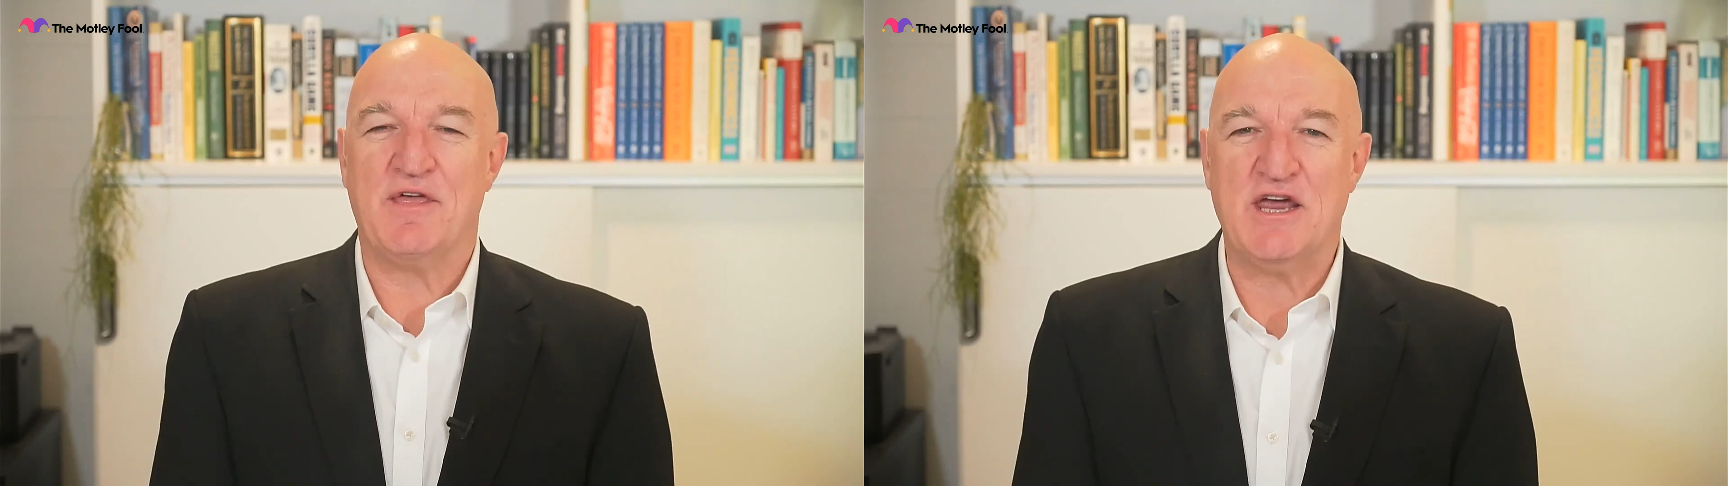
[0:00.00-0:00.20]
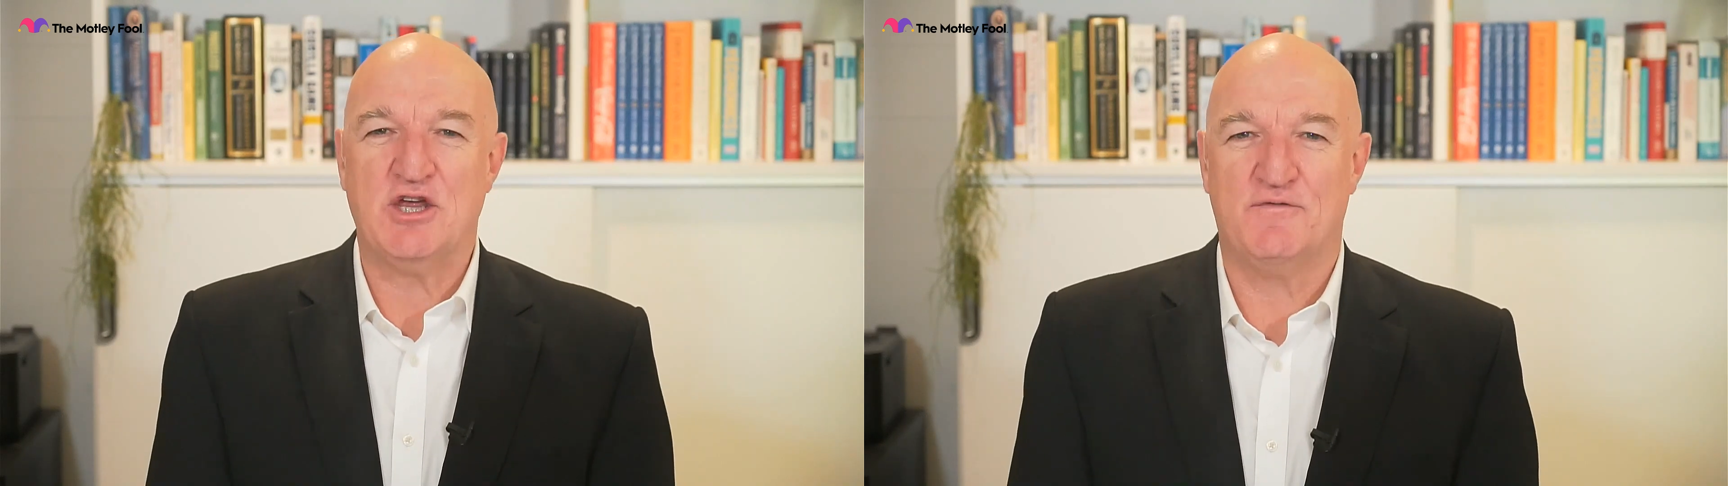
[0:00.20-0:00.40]

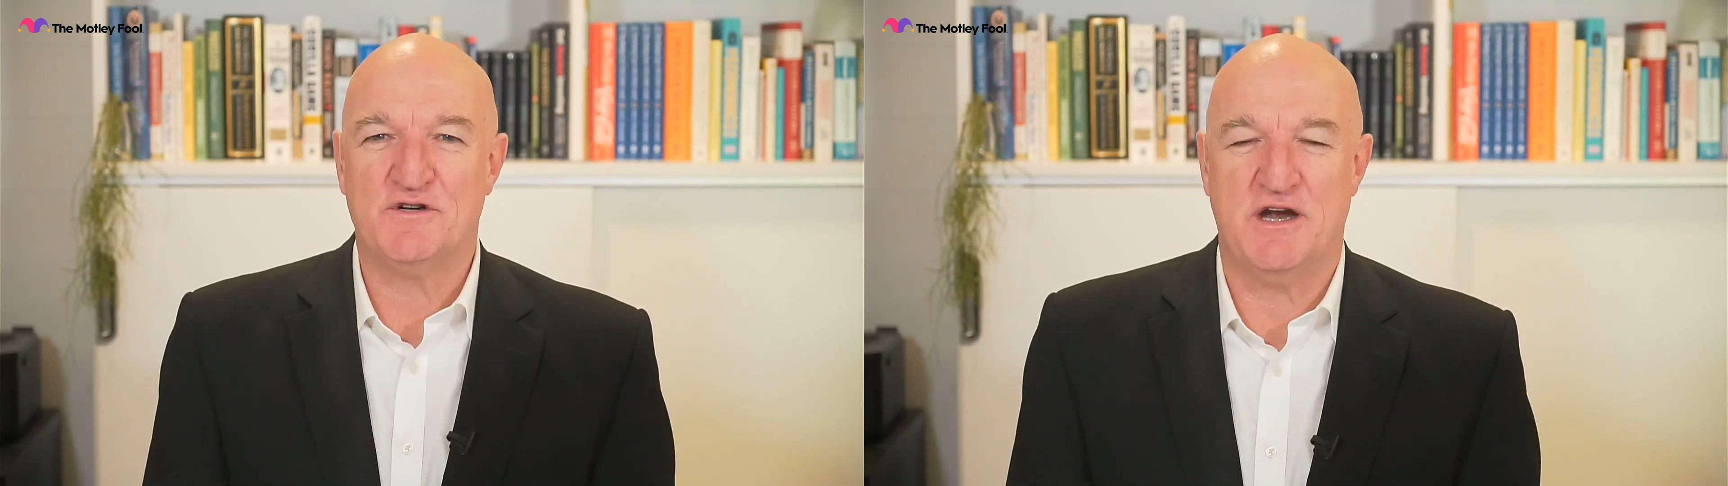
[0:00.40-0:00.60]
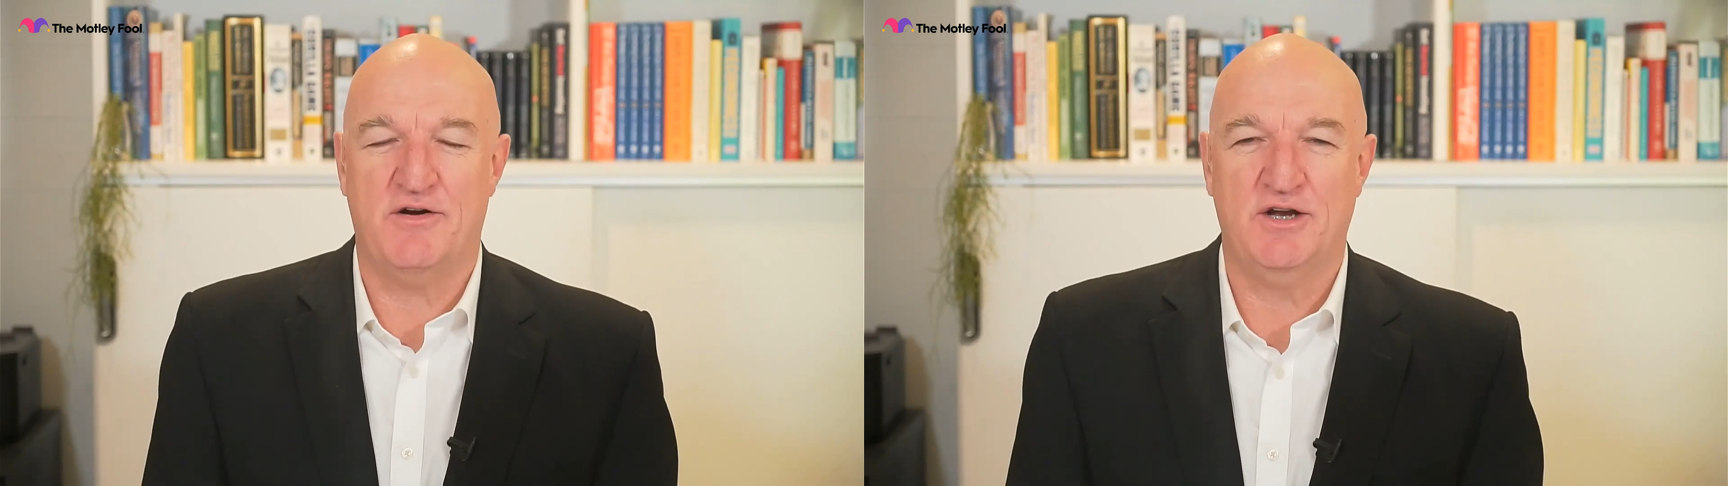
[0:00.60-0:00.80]
thank you for
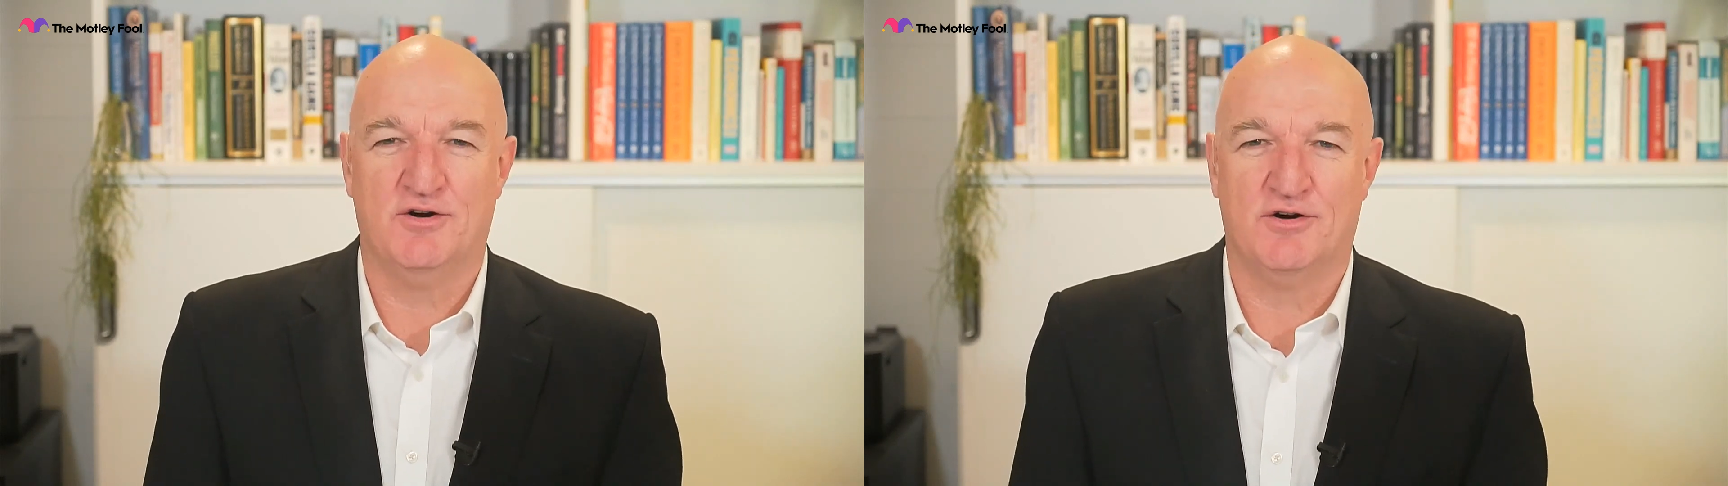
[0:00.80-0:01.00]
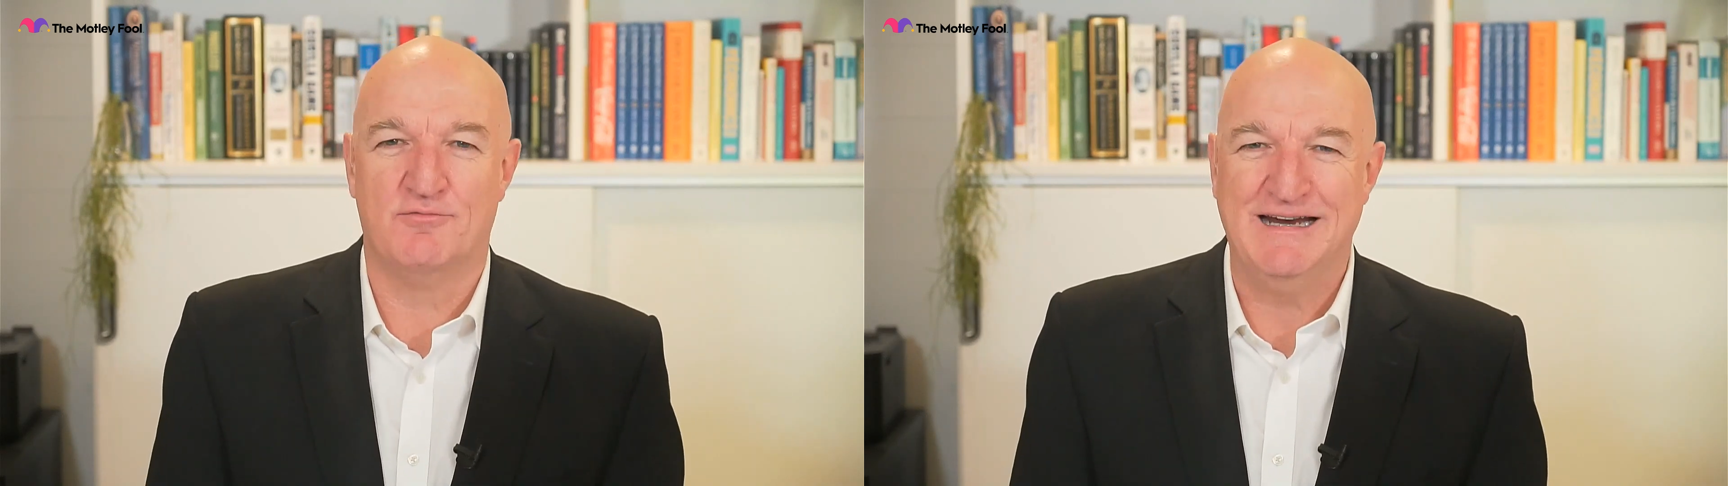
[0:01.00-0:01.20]
sharing
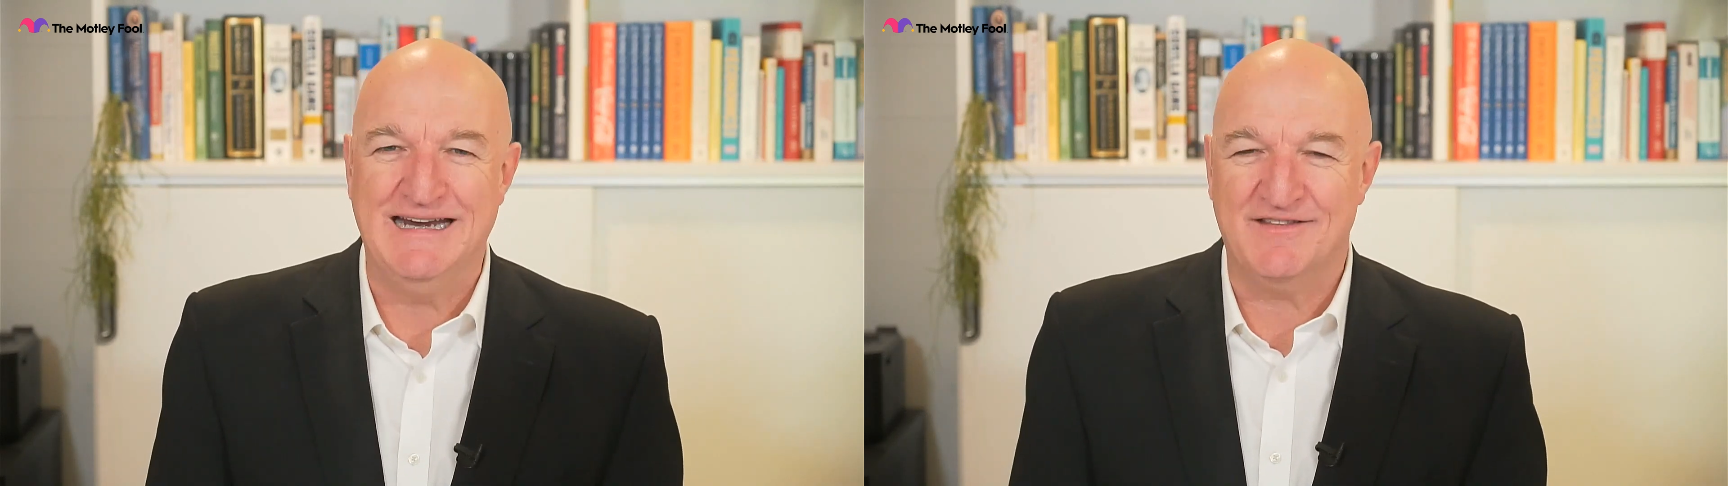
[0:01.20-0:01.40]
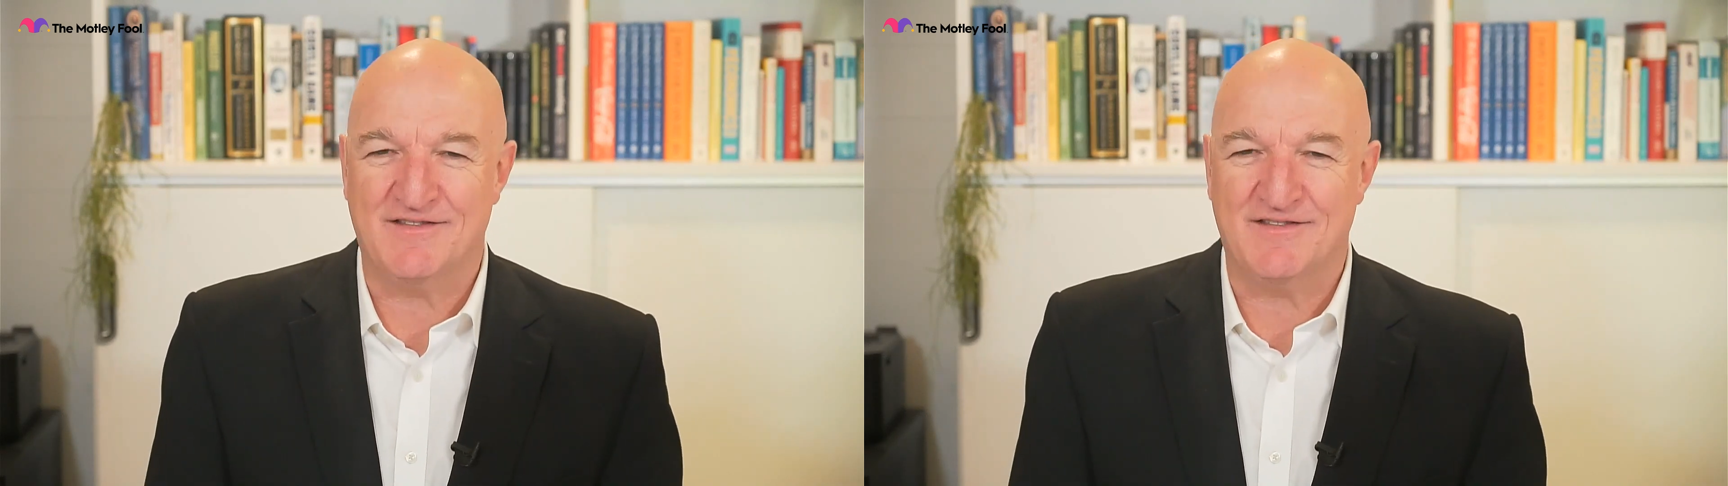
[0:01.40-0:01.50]
your reading.